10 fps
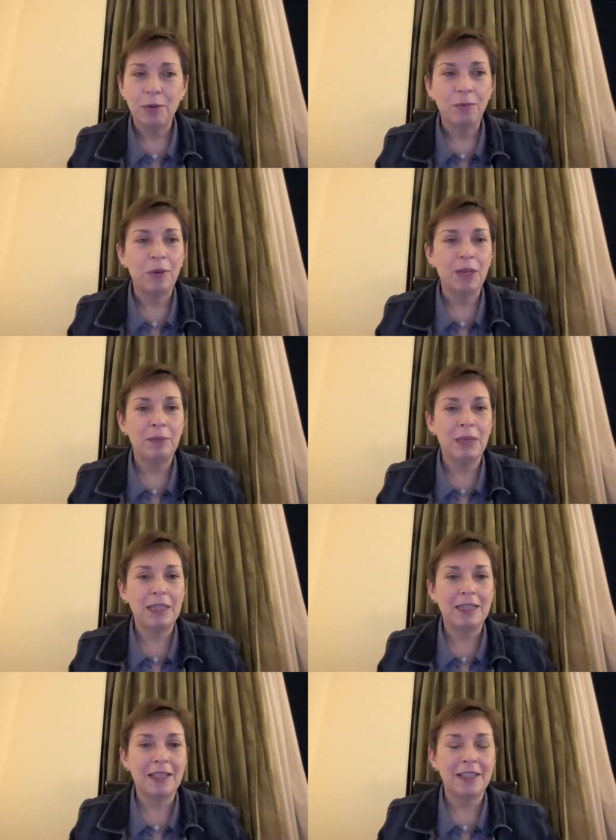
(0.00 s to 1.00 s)
when it
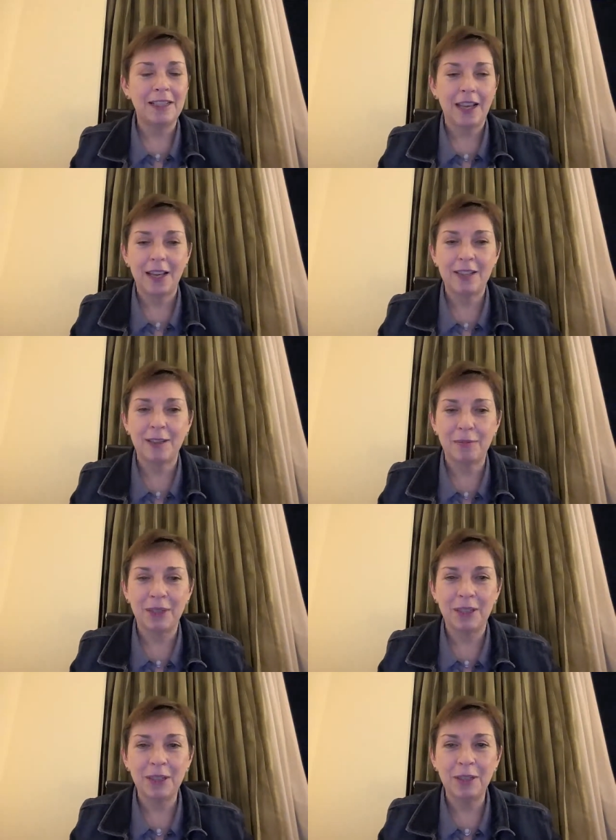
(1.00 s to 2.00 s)
makes sense to add
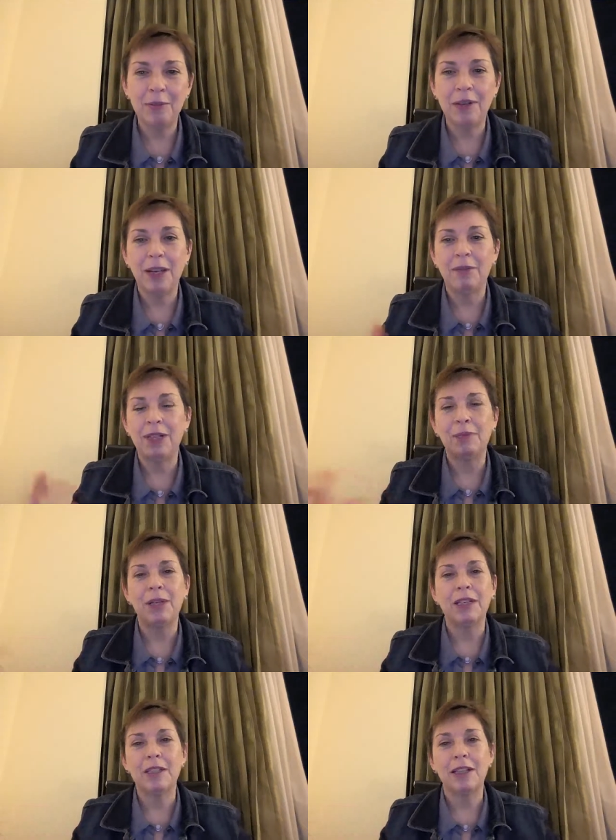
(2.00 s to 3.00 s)
something new and when it
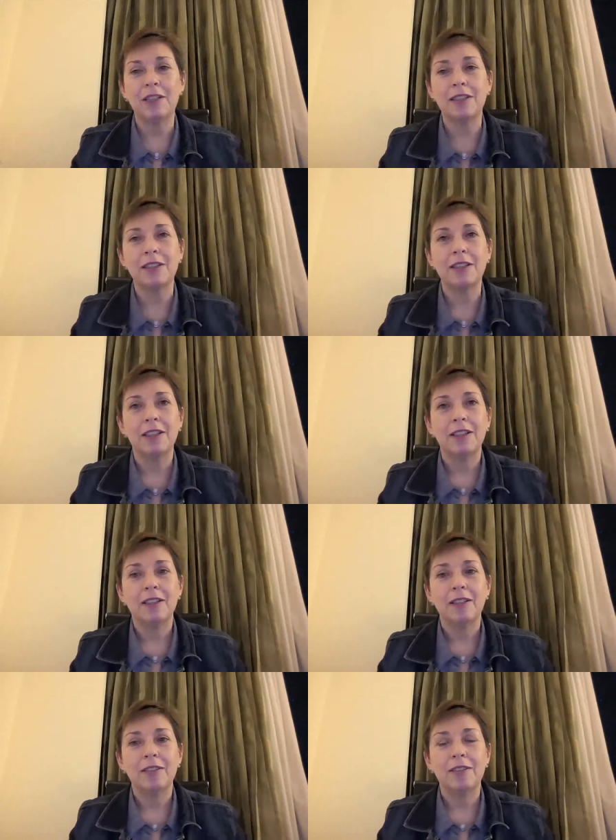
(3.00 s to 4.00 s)
makes sense
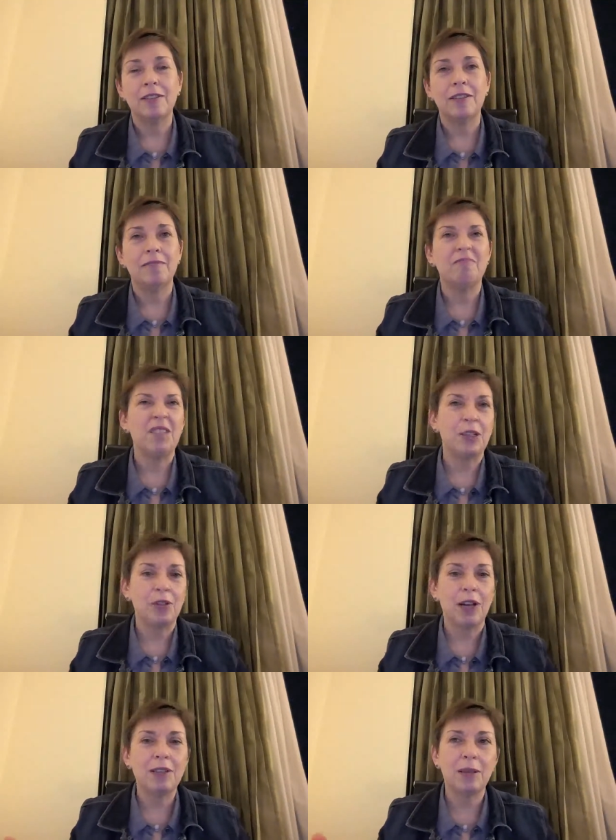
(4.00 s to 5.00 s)
to
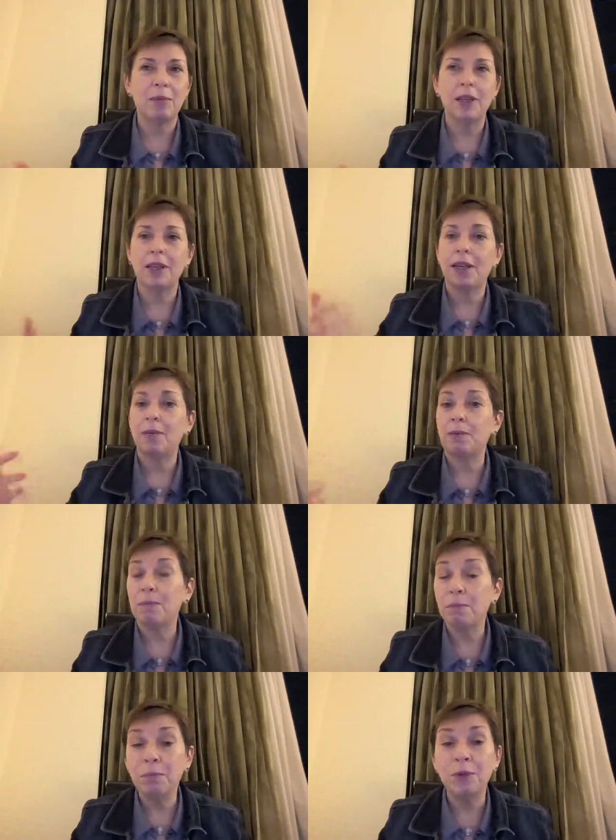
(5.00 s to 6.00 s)
try something
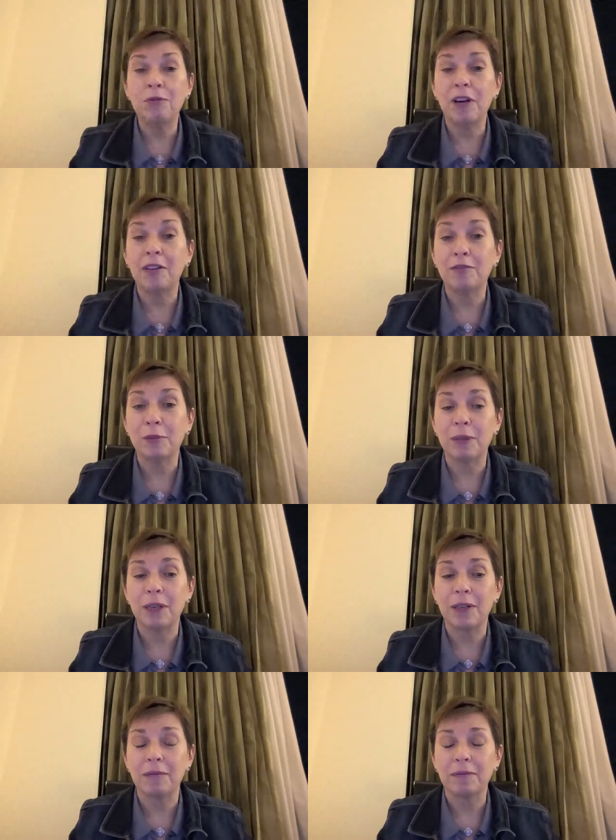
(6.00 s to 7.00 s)
and move on from
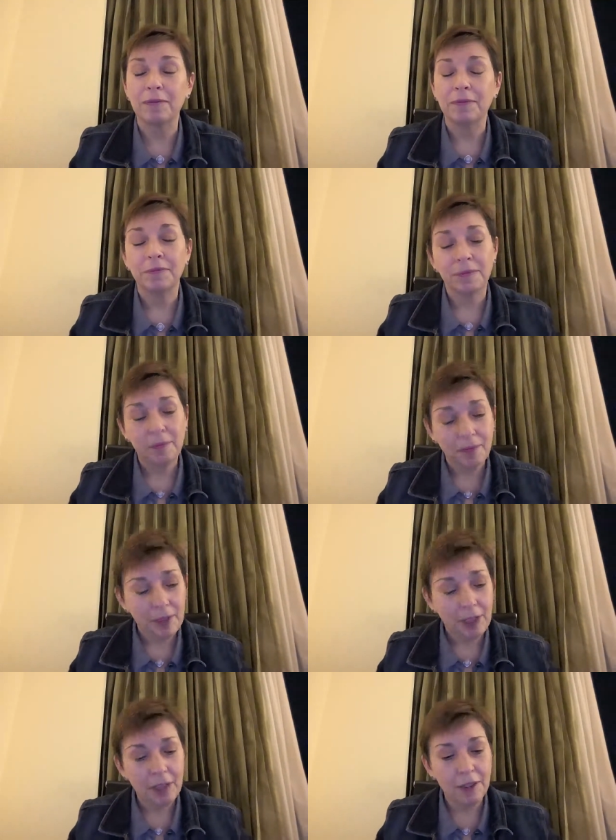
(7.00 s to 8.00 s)
there.
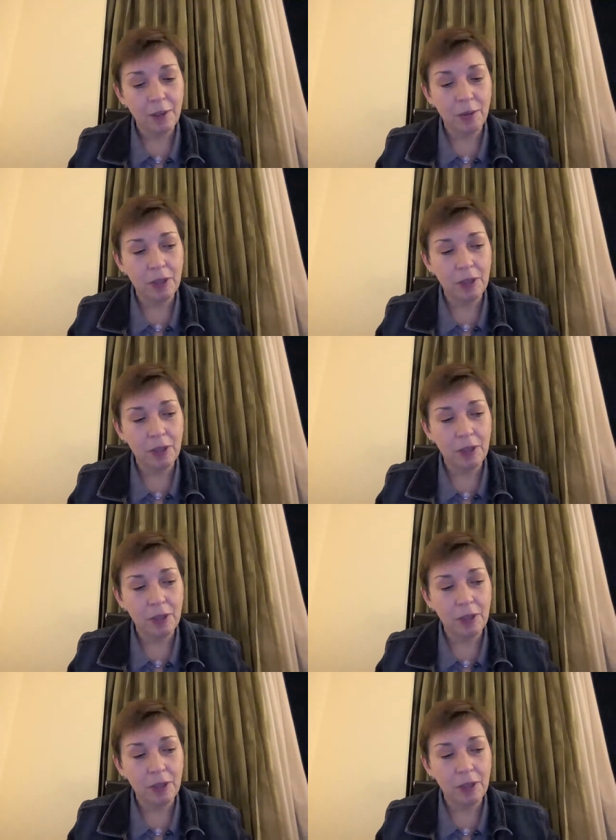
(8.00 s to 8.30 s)
And so,